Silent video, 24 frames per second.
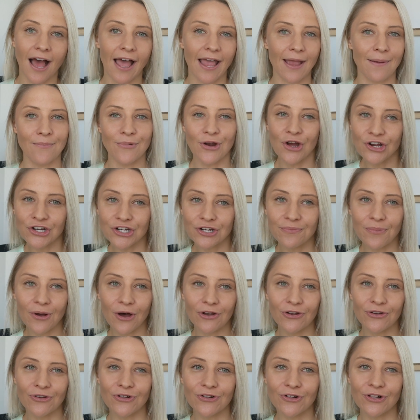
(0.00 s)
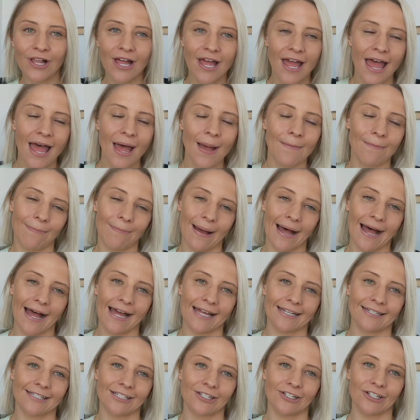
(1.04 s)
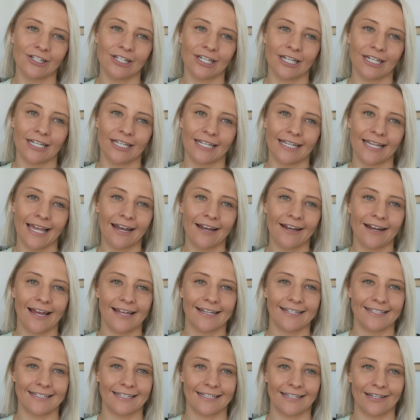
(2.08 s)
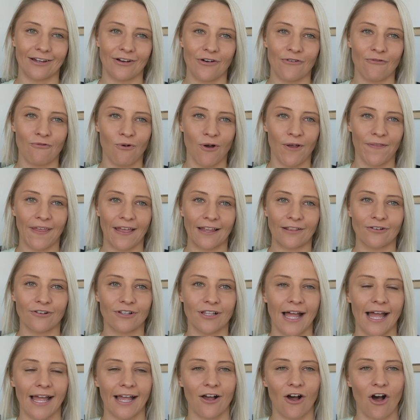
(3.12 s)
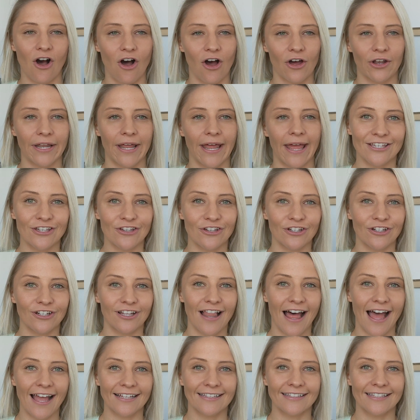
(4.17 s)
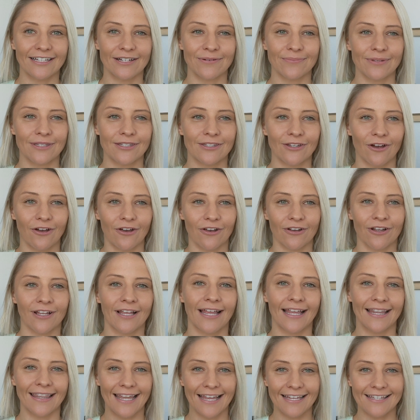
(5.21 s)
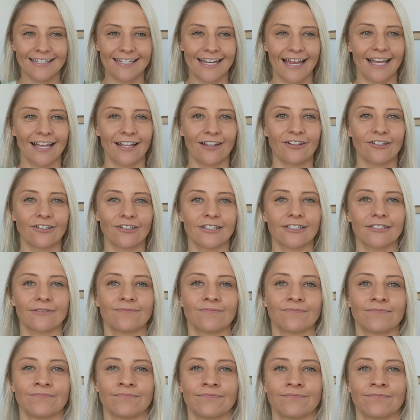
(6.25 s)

I am not a model, but you can get an idea of what they look like on. I think you're gonna like them, so let's take a look.